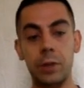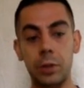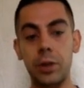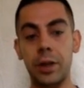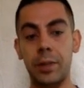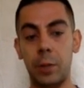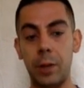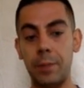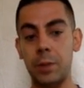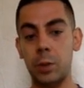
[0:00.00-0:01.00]
We're talking about
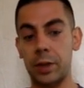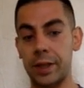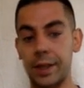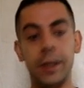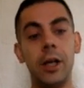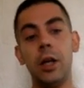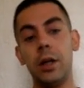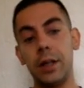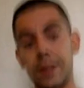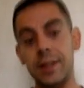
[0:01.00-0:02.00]
Webtalk here.
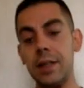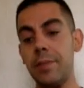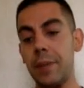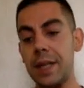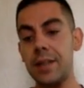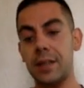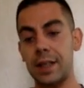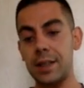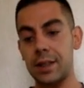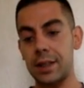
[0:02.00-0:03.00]
It's still in beta
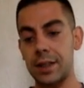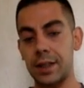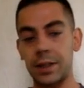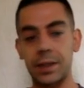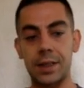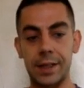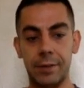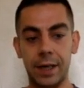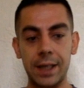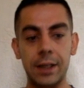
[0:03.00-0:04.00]
testing, as you can see,
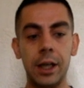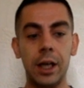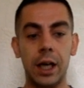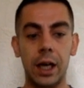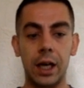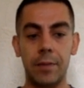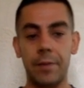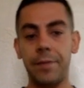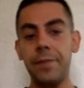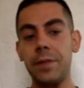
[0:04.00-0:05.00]
right?
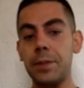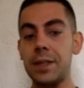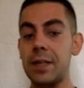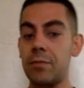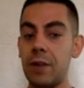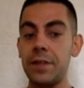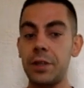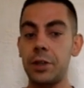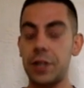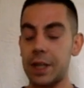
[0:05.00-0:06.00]
50%
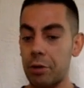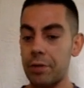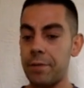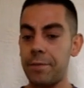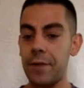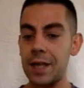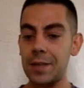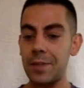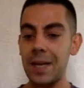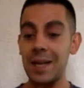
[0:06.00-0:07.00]
revenue share on the
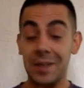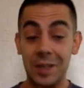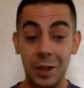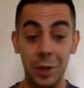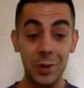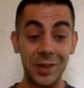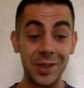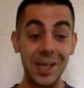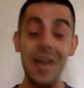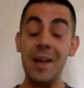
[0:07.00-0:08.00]
first million
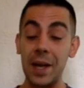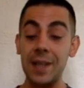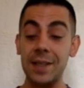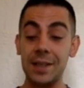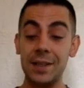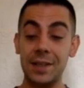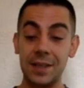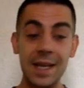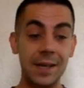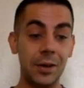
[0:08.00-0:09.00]
users. That is
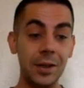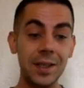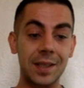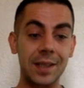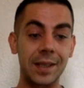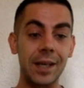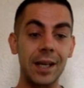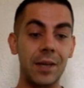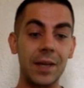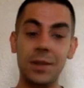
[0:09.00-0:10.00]
insane, honestly.
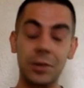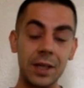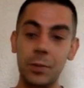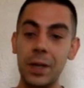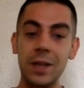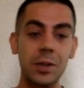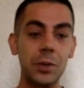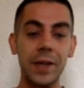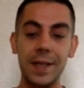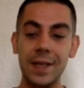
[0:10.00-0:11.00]
That's crazy. When I
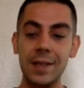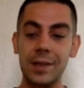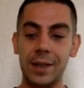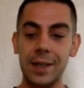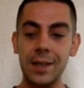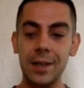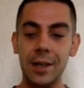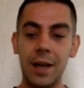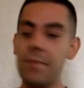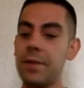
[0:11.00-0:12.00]
saw that yesterday,
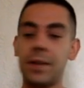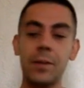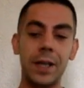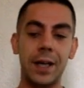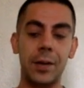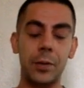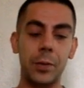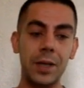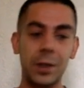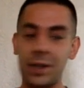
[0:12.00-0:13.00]
everything went out the
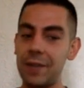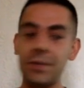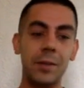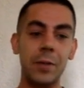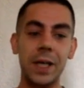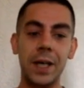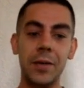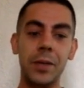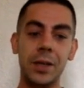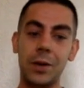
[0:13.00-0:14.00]
window. Everything went out
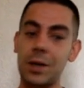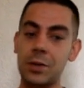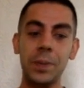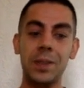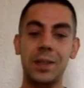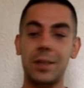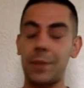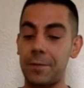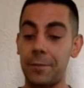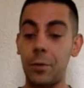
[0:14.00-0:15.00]
the window. I was up until
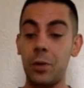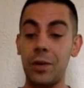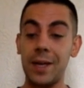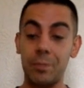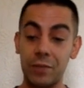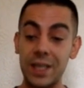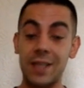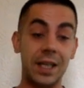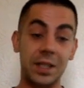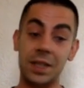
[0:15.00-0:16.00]
about 4 a.m.
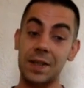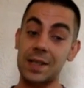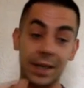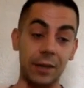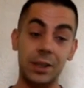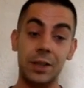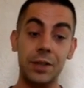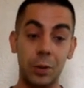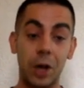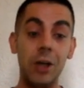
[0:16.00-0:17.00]
researching this, and I'll tell
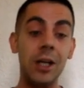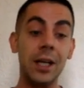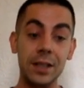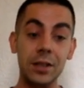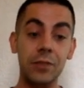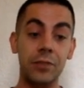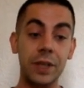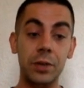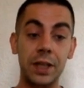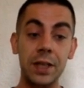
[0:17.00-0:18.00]
you what, it's the
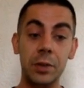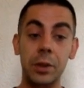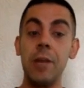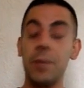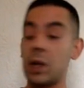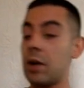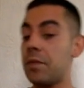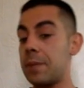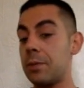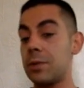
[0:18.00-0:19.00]
real deal. A lot
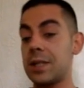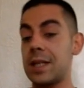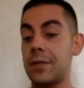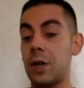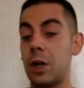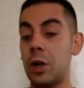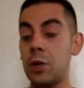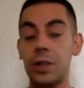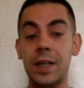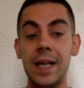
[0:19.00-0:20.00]
of people will say they've got
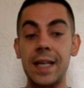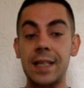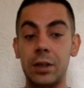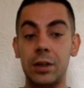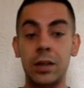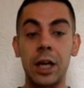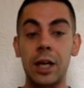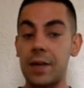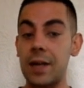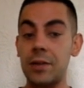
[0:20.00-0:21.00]

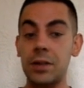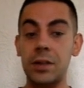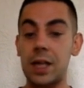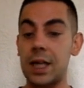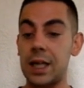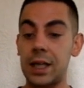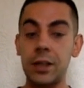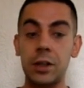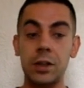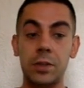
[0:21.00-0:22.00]

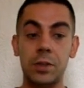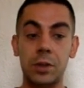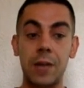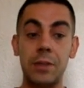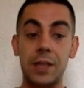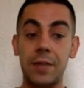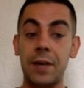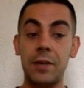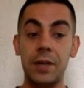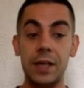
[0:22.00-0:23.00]
180,000 subscribers. I
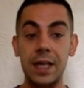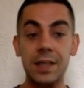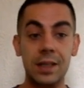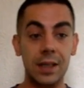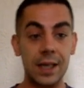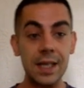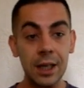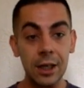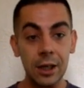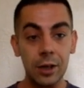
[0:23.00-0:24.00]
found that yesterday.
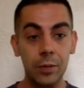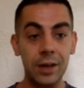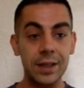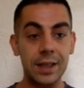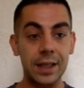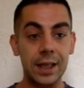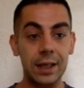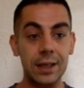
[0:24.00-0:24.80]
Where is it now?